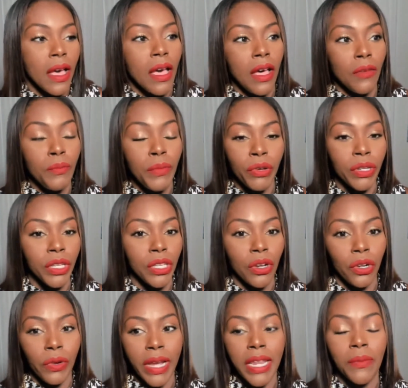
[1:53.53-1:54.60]
of building your
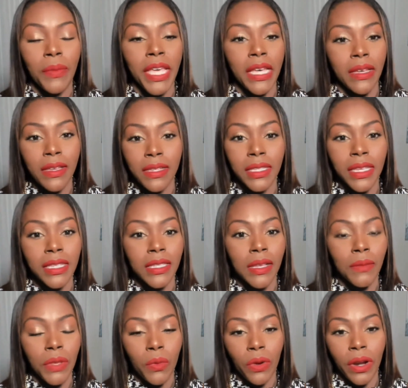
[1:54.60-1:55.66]
credit, because it's
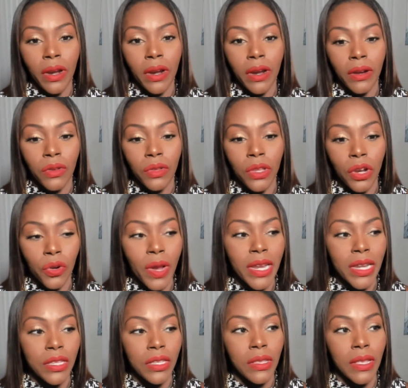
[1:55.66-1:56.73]
something where your
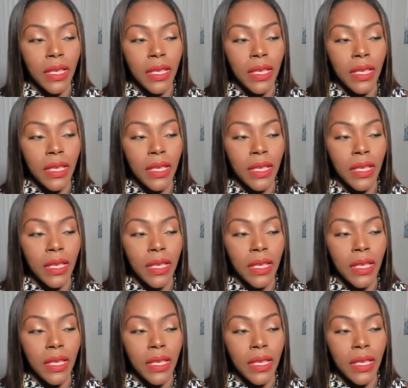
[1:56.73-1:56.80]
credit